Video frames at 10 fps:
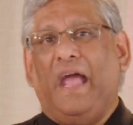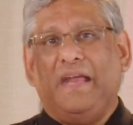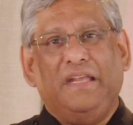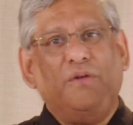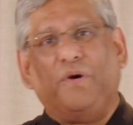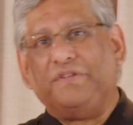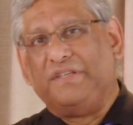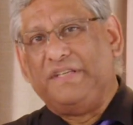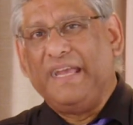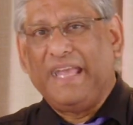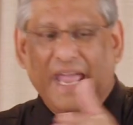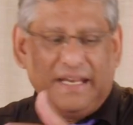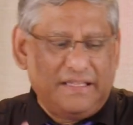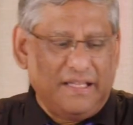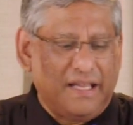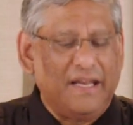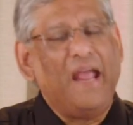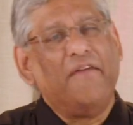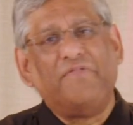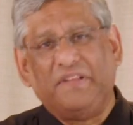And he wants to take anything and
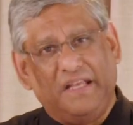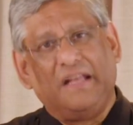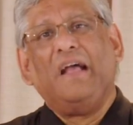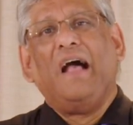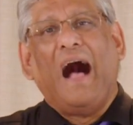everything